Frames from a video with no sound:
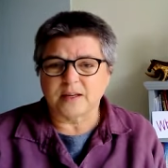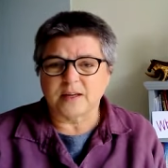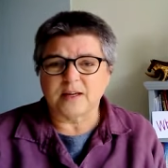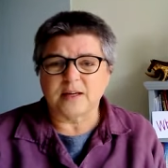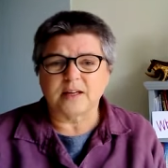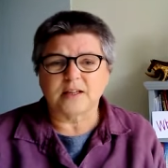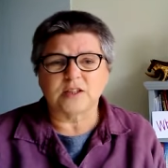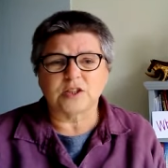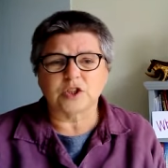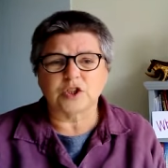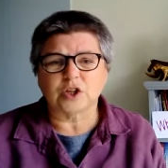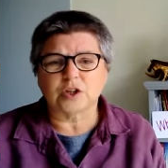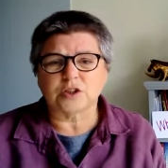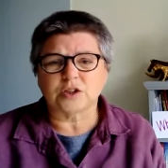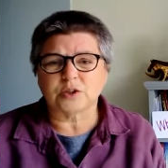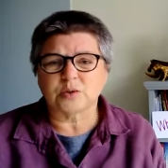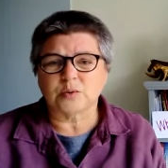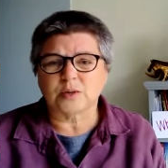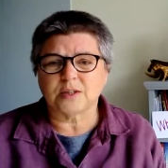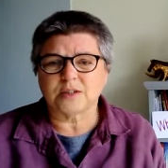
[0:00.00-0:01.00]
in
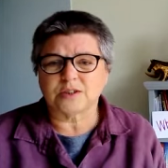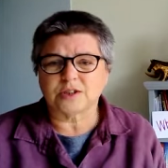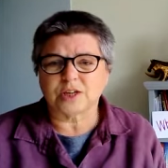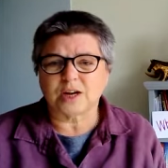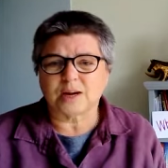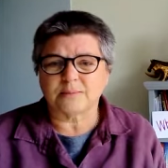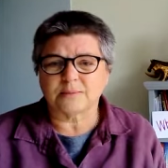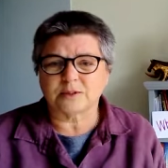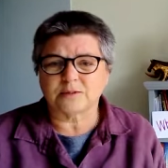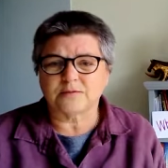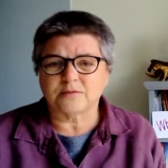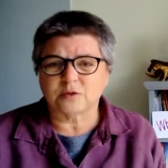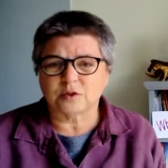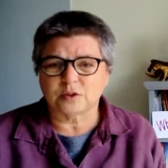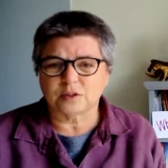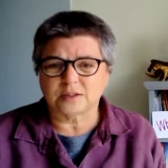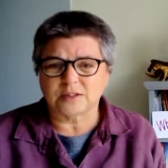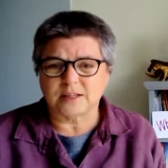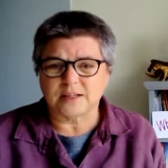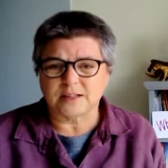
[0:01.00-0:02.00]
Joshua chapter
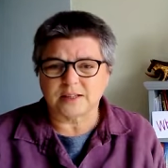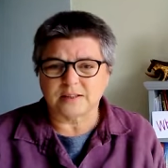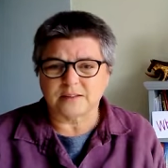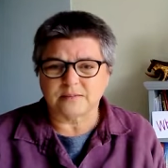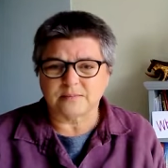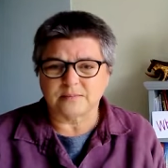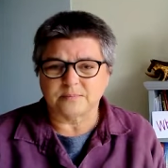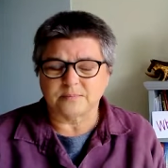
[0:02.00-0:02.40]
14.